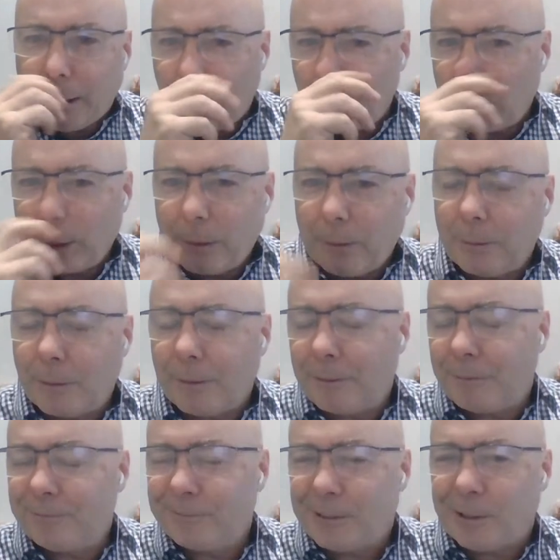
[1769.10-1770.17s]

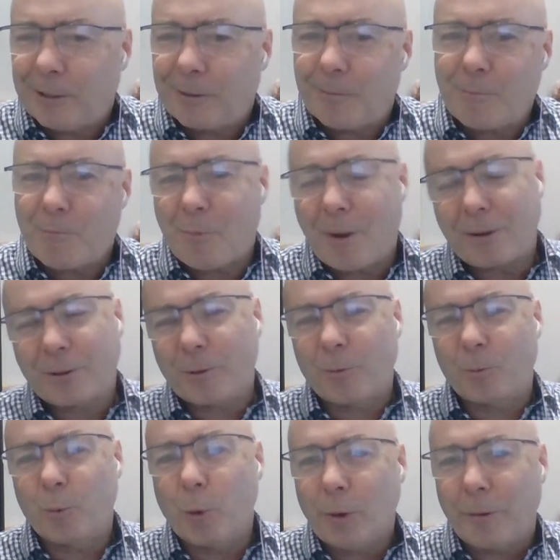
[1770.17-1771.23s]
my sort
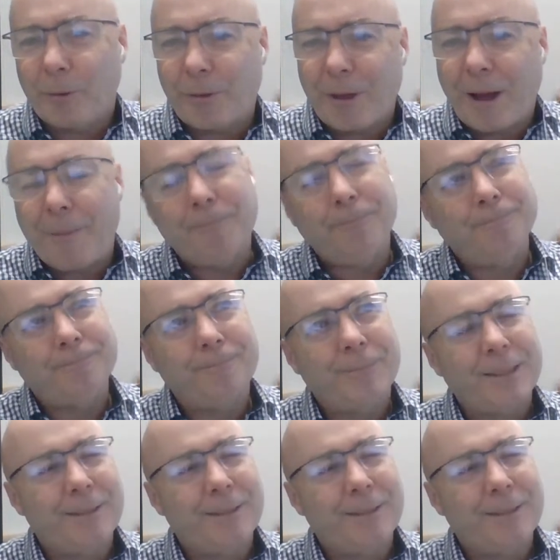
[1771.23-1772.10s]
of rule of thumb,